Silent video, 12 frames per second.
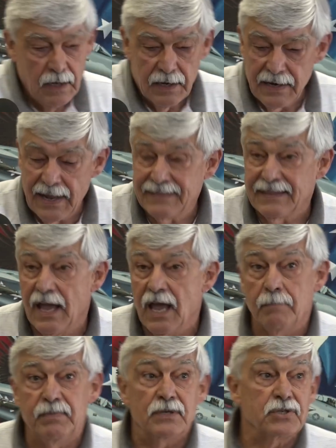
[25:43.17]
Not the
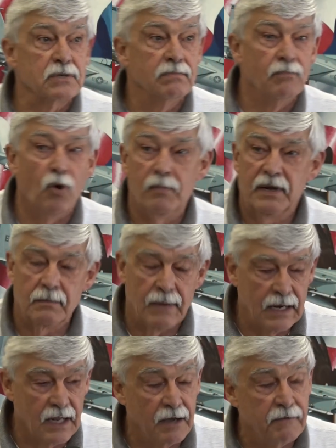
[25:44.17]
happiest moment of
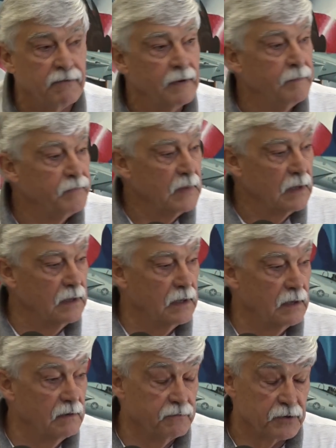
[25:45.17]
my life,
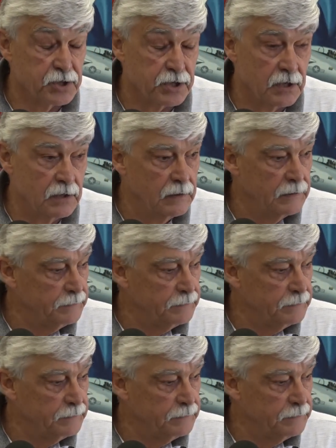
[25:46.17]
for sure.